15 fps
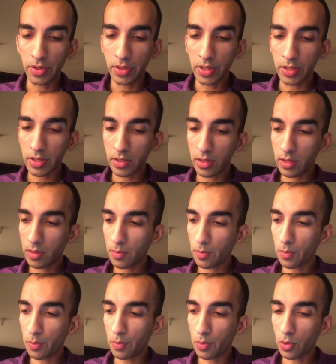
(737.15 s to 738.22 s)
This
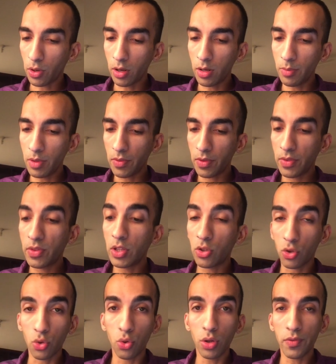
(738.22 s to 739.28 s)
column, if this
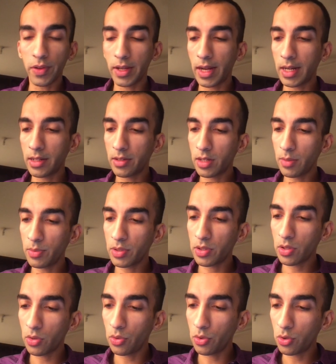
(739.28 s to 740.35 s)
row, if I add this up, this
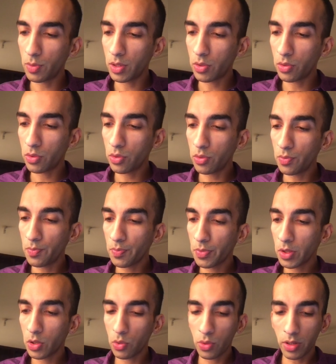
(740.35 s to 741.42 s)
is going to be equals to
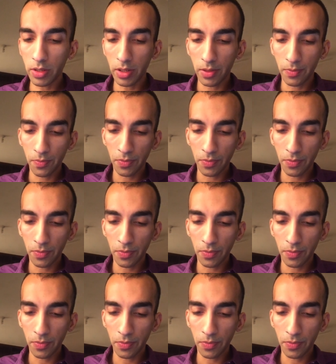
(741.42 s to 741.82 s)
200.